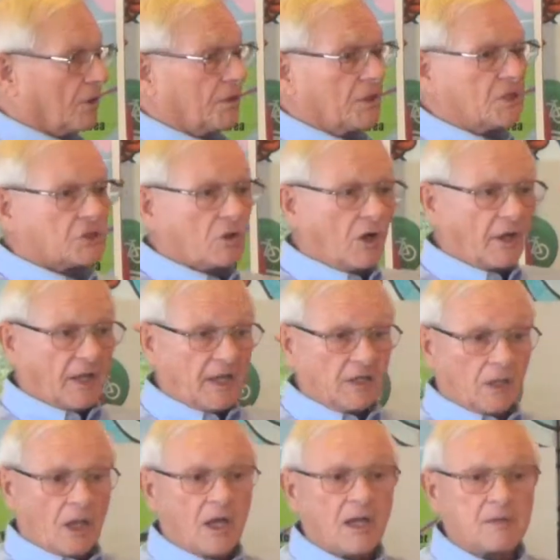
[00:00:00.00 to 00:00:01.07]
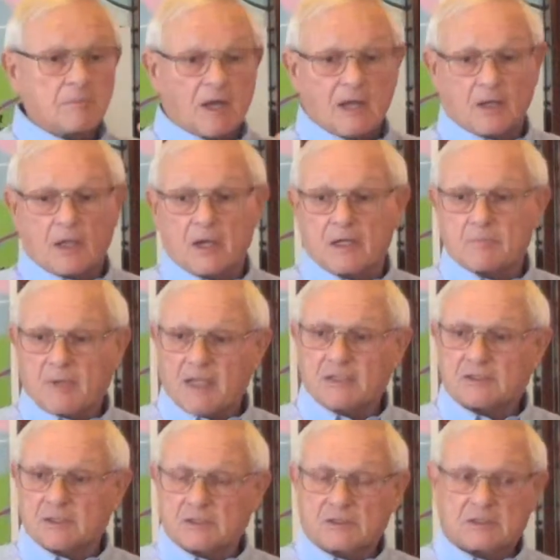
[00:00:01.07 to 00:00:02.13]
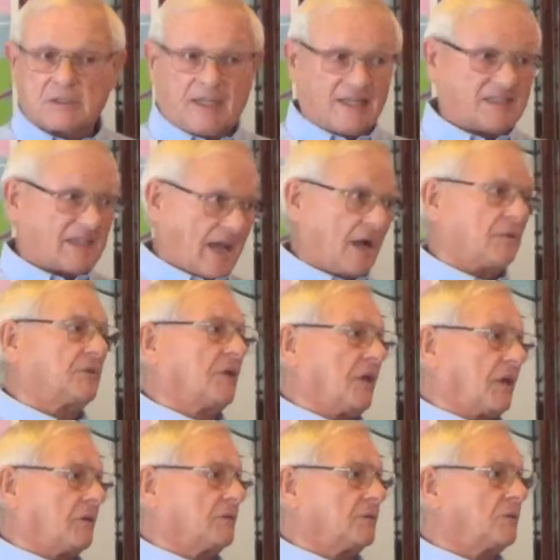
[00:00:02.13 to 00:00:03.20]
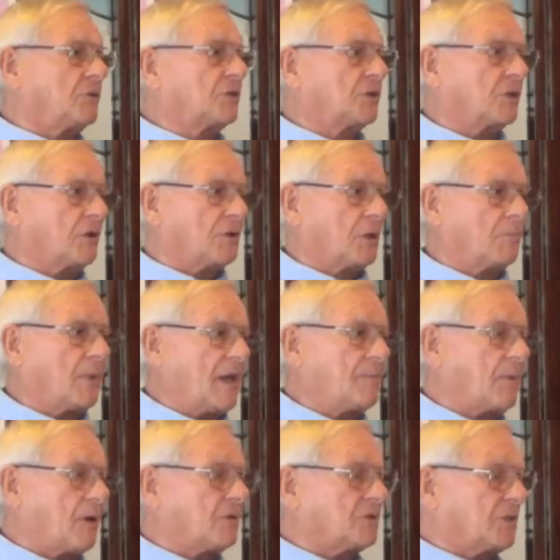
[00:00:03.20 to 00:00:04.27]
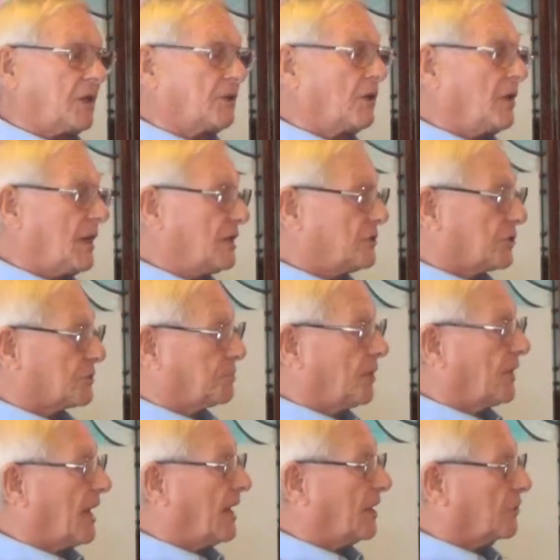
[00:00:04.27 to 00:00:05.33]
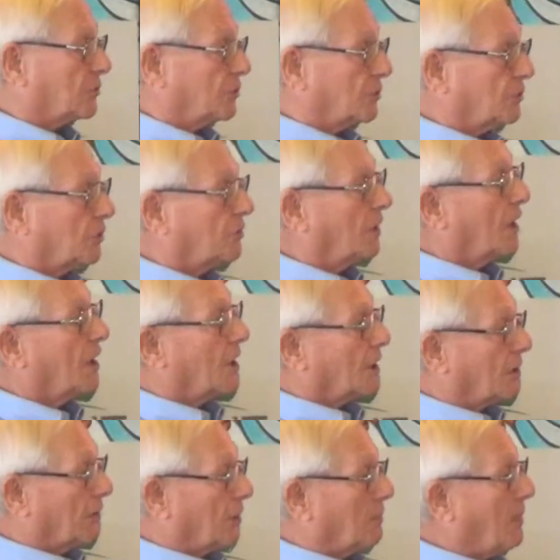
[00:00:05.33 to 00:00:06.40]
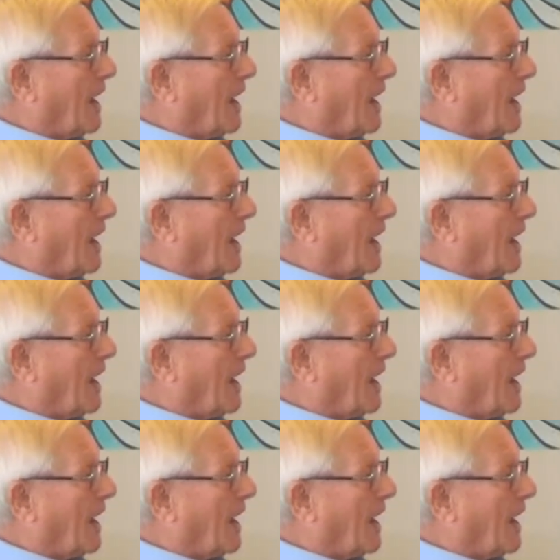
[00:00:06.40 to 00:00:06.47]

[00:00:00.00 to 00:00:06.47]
ordinance on a line-by-line basis, it's out there. You can go to Bay Post Internet, just put that in Google, go to